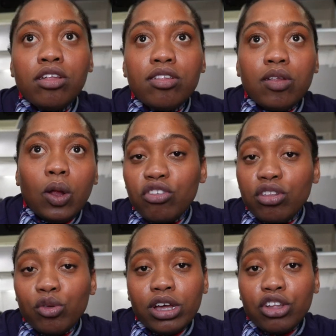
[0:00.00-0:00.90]
So I'm
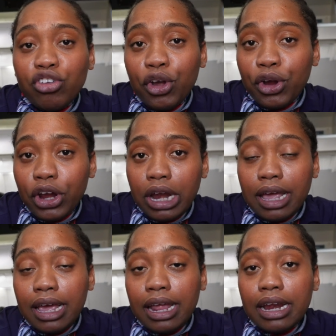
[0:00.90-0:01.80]
just doing a turn
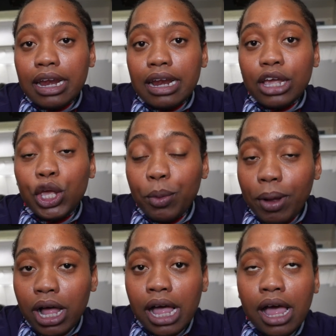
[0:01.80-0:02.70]
in
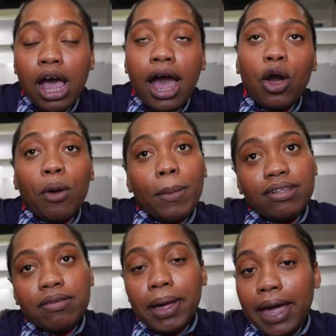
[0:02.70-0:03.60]
Cuba and going
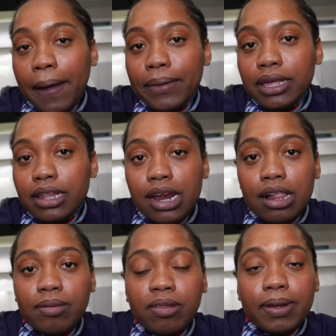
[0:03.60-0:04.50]
back to Miami. Then
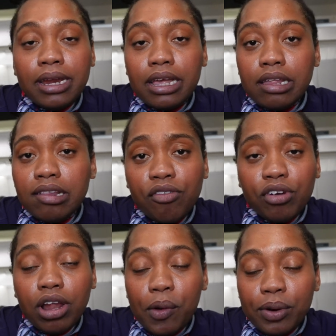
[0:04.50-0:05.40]
I'll be spending
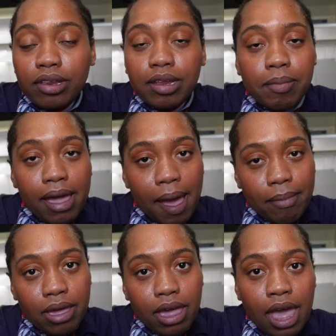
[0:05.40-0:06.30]
several hours in
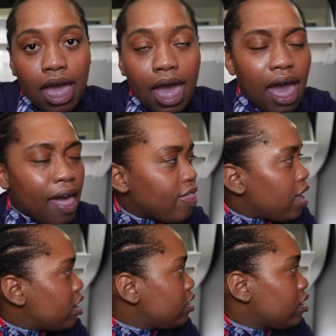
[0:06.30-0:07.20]
Miami. And
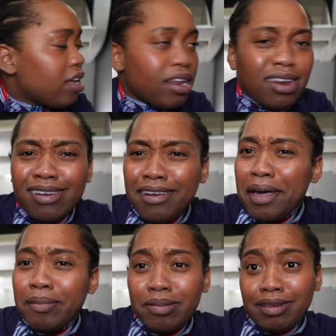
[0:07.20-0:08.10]
then,
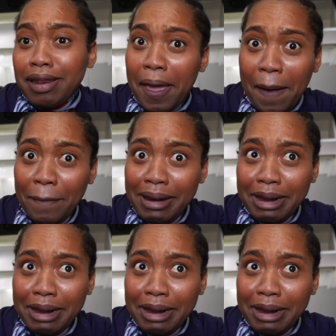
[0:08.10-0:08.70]
not him slamming